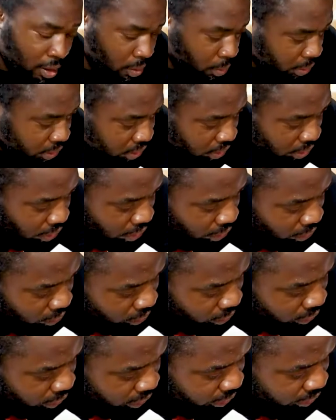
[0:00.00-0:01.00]
what's gonna
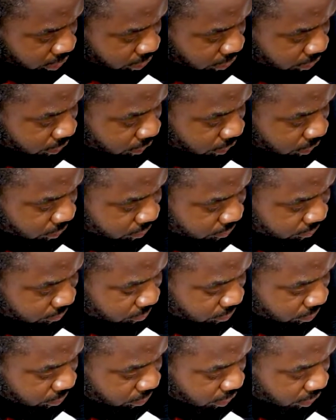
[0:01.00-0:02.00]
hold
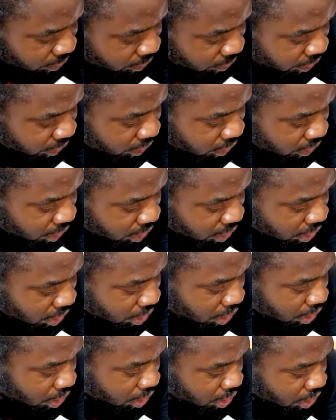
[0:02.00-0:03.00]
the
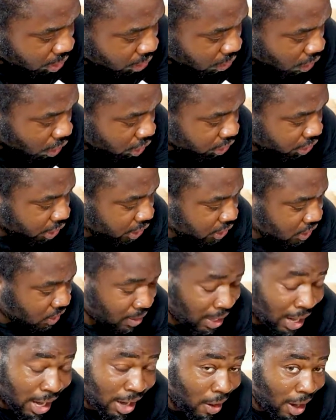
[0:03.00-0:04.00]
alternator still?
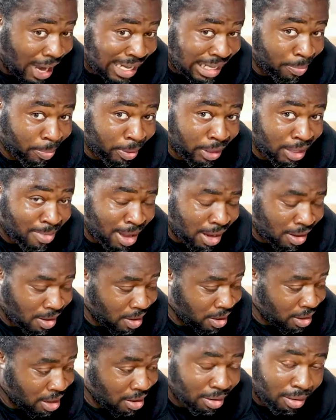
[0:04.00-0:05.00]
I put it back
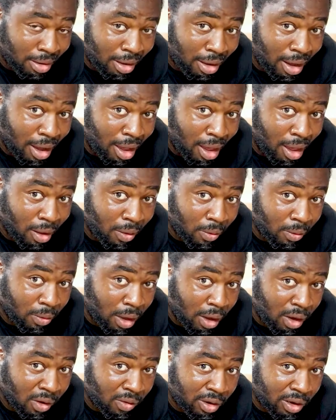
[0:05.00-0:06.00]
on. I was like, I
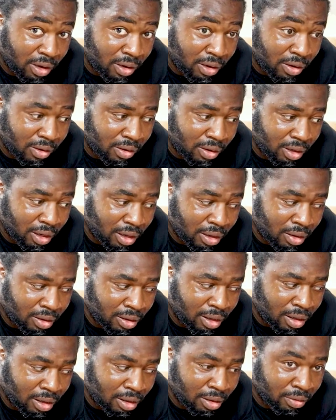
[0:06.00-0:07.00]
don't really know.
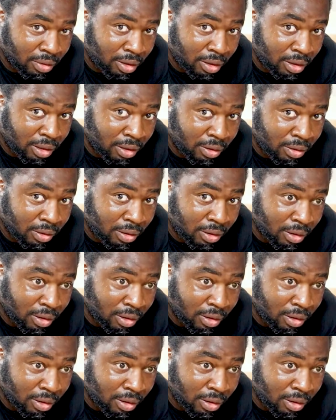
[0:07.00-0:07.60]
I don't really know.